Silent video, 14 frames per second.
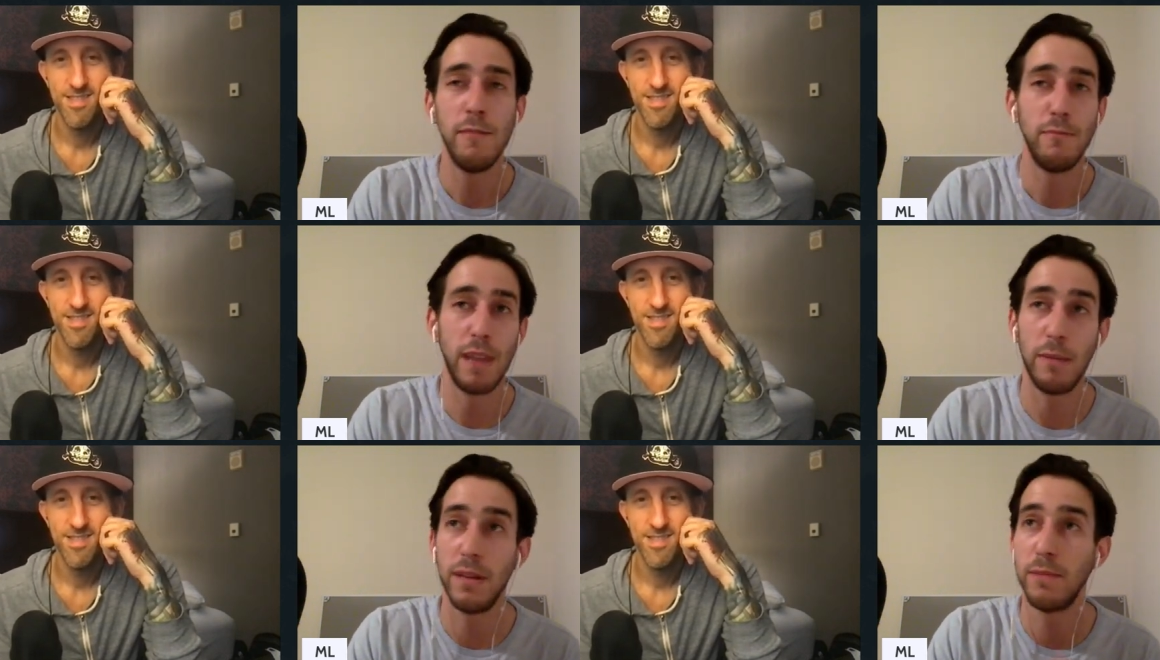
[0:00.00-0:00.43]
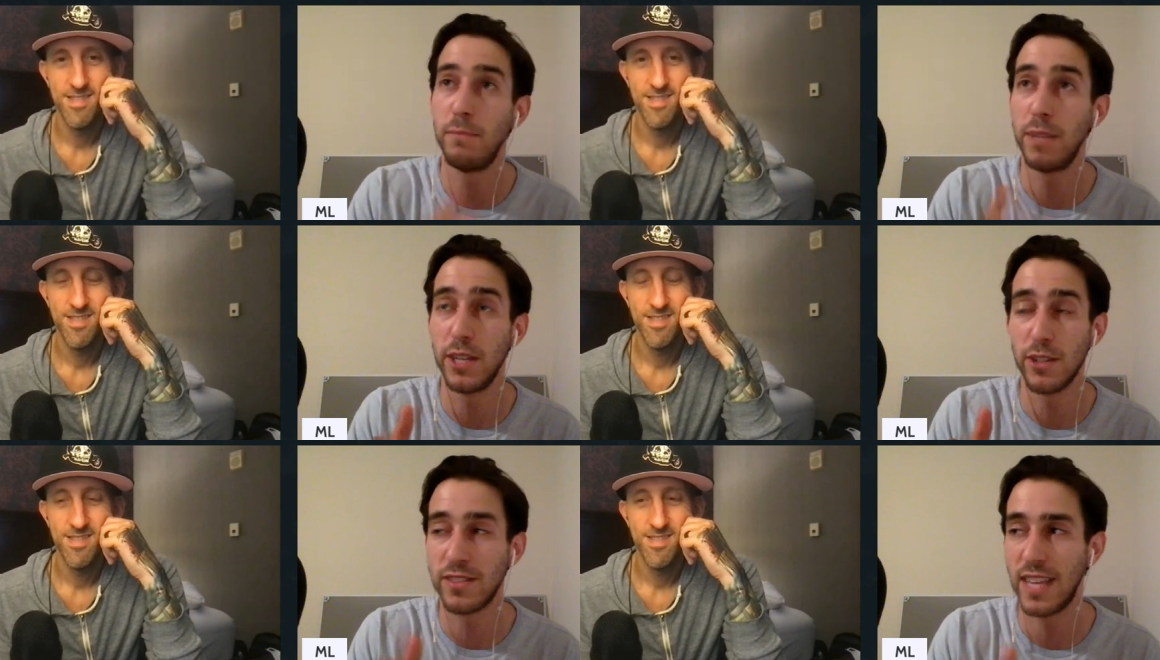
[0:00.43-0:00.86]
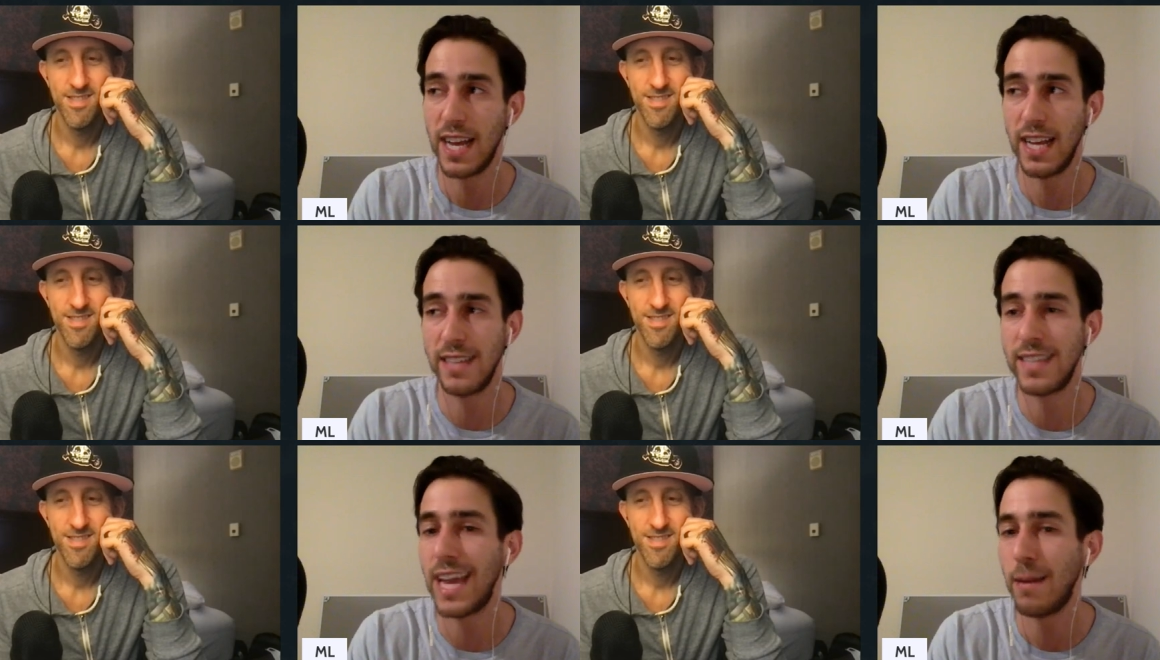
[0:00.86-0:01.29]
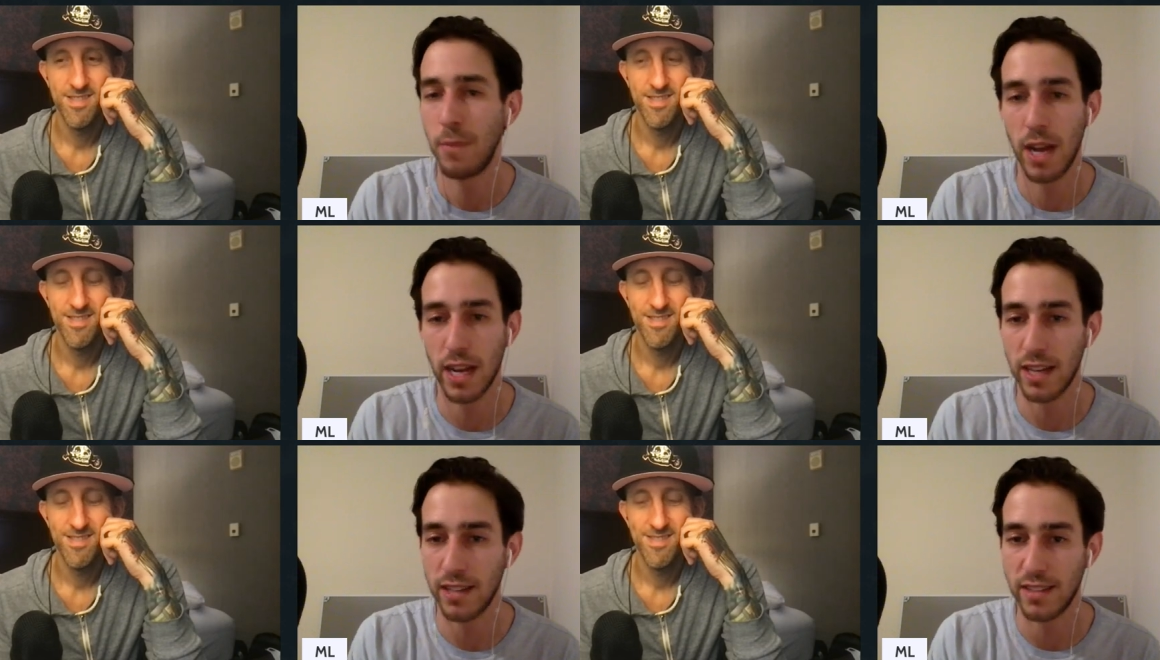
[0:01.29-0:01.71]
Speaker 1: Maybe Beal says, hey, I'm
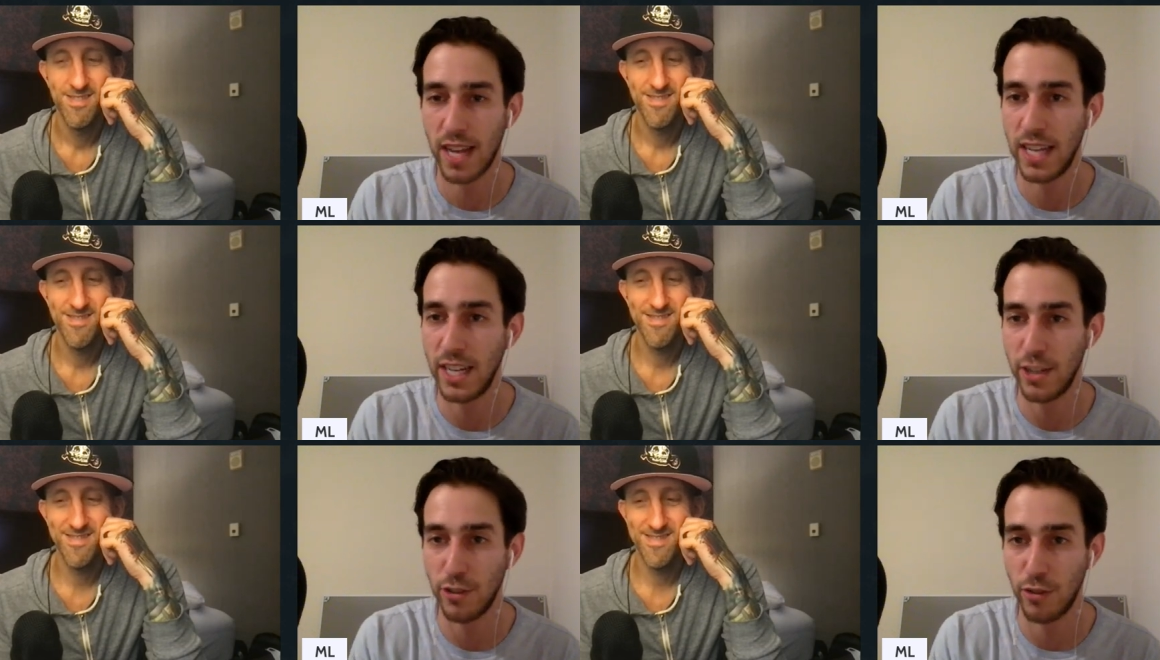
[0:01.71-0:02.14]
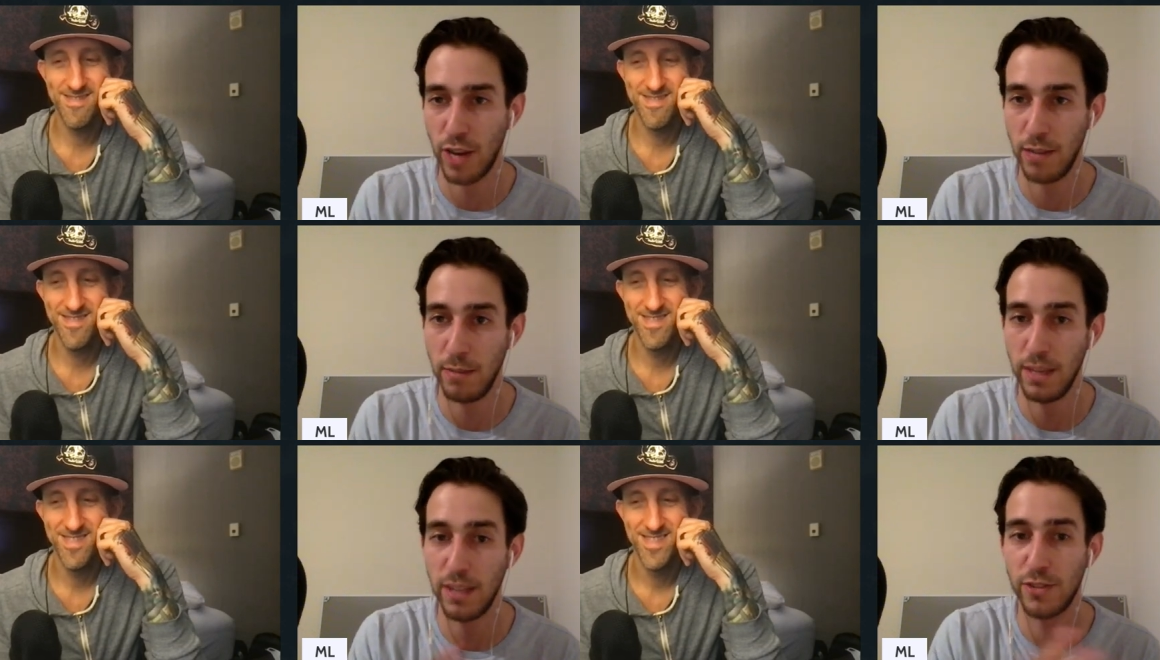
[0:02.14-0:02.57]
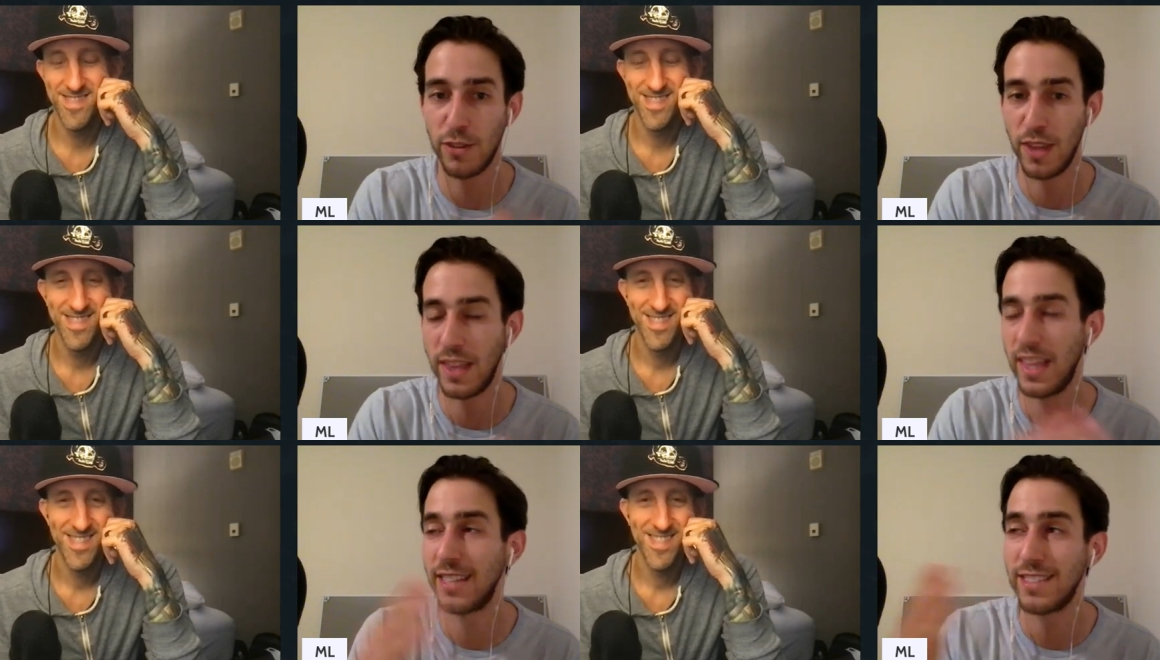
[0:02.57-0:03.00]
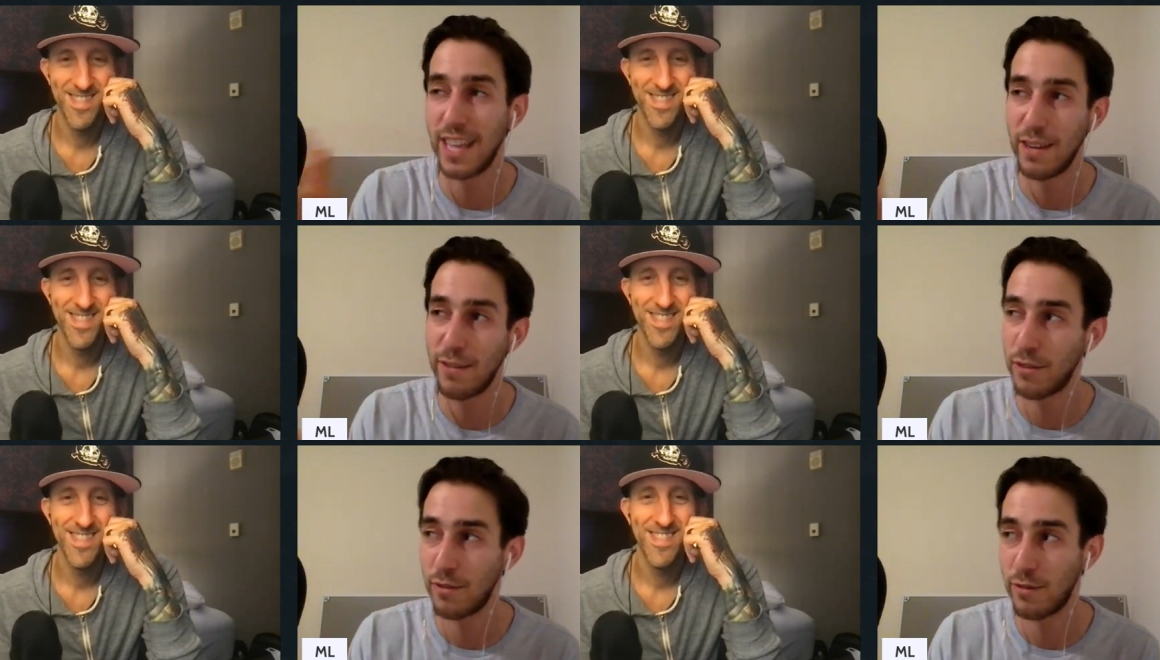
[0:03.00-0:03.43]
not going to sign here, trade me, so that they
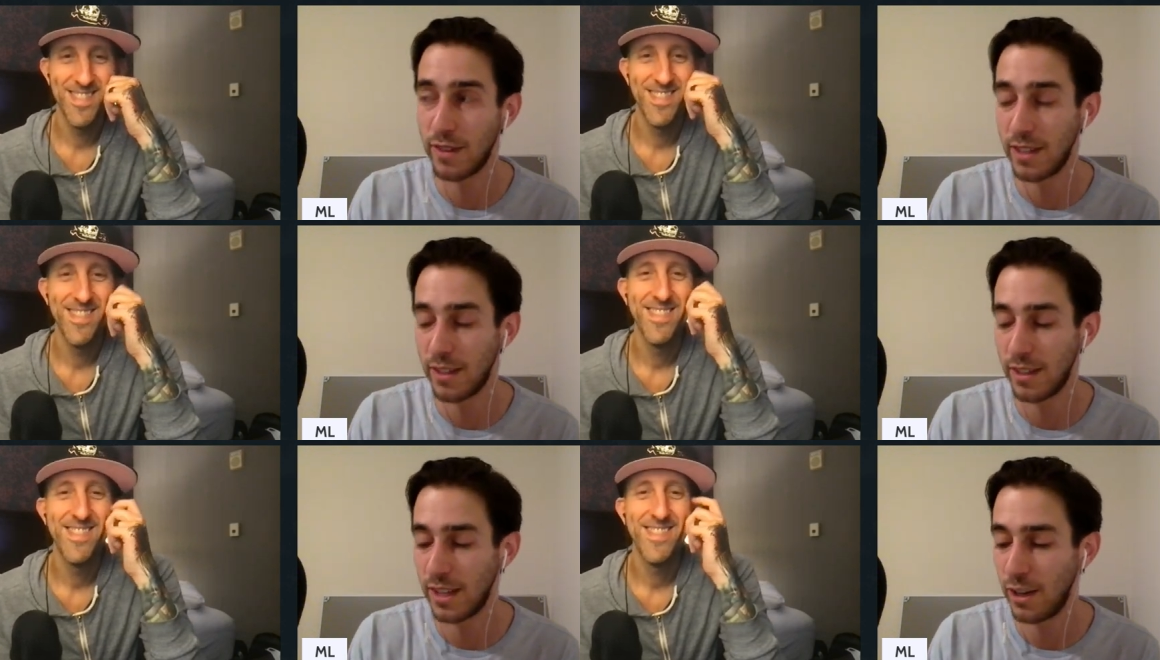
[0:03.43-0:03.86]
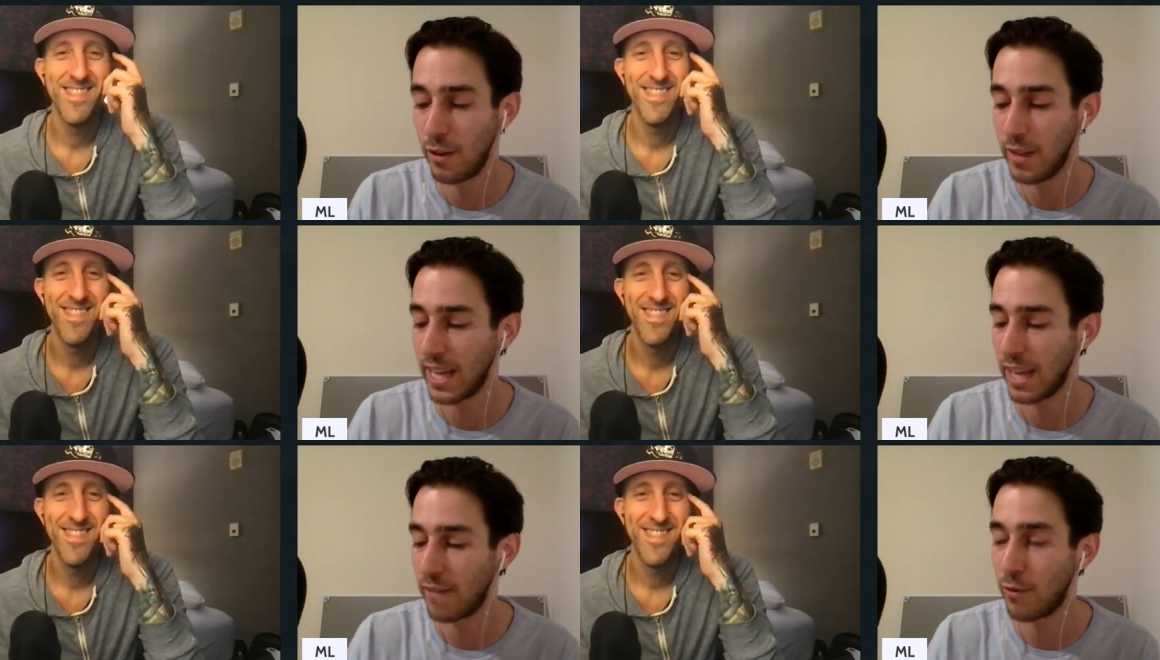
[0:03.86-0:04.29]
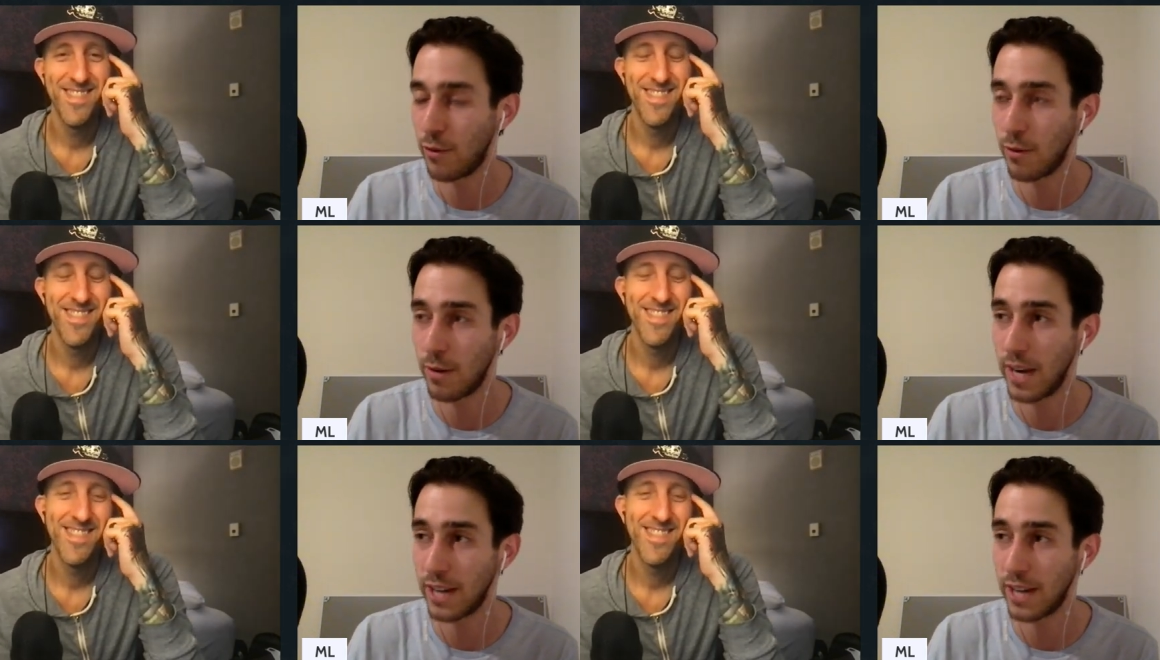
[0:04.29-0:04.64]
stay for, you know, they get four